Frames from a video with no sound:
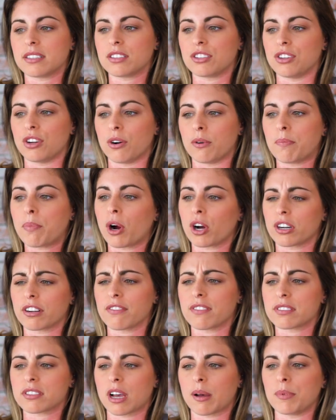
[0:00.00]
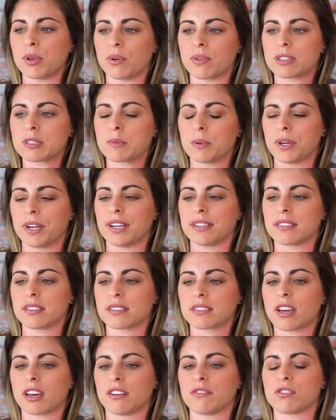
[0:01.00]
you know, part of the Sabio experience
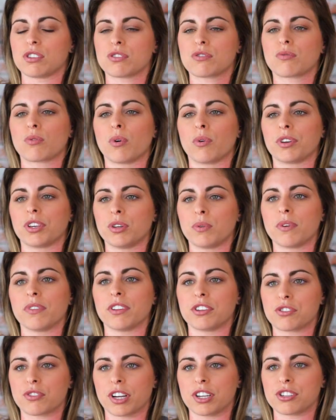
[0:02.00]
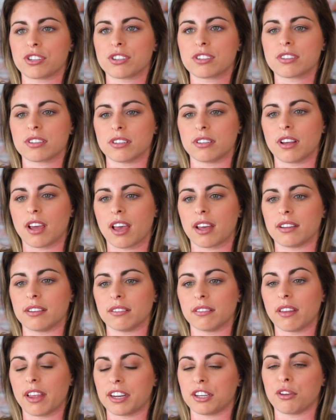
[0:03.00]
is kind of just throwing you in the trenches and,
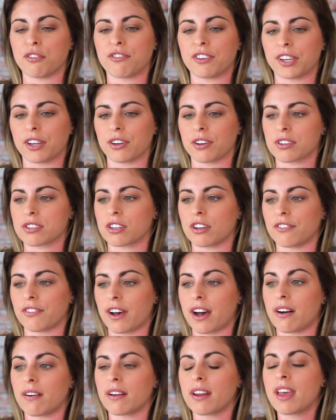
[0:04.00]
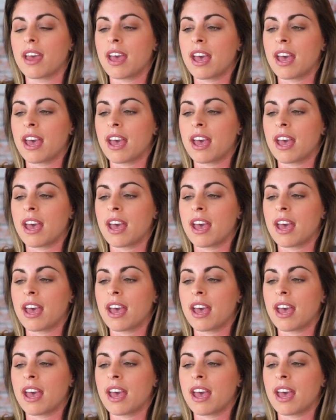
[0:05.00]
and letting you figure yourself out.